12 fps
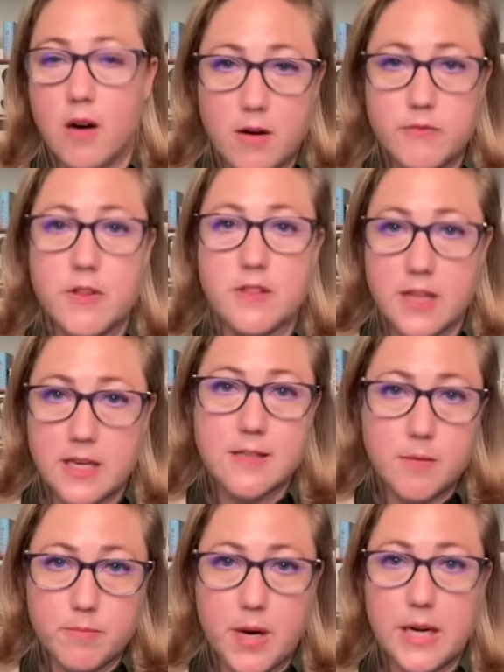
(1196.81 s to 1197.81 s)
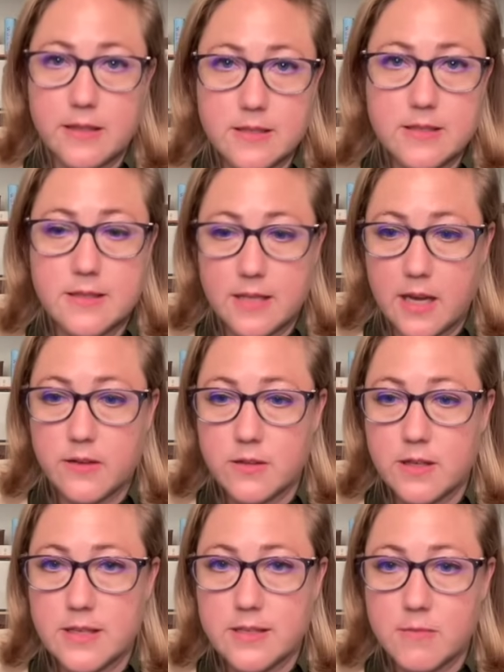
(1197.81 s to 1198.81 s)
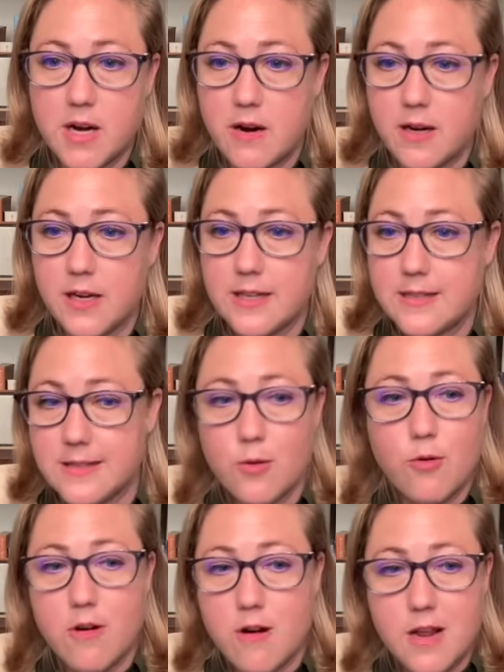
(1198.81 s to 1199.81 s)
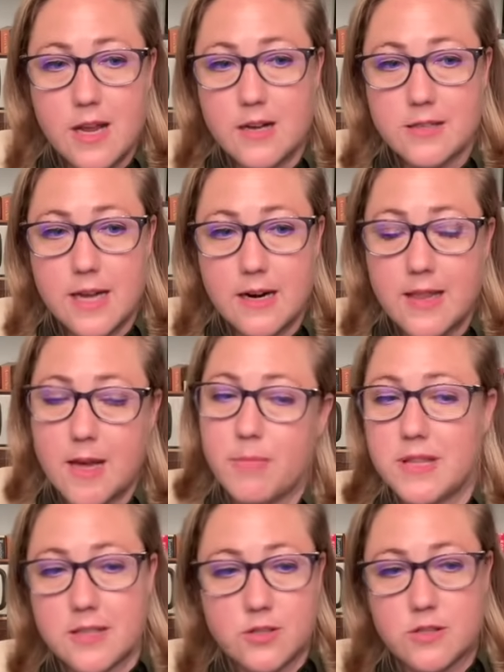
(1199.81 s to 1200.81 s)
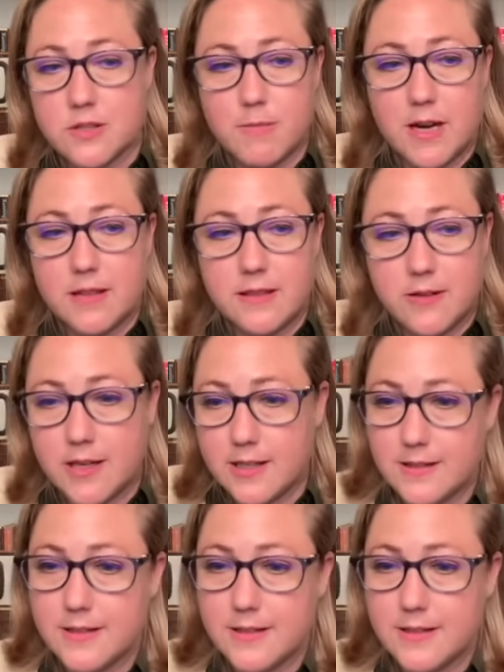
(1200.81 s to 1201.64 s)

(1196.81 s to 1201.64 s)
of the things that bind us together as Americans in order to get us out of that. But that's just my theory.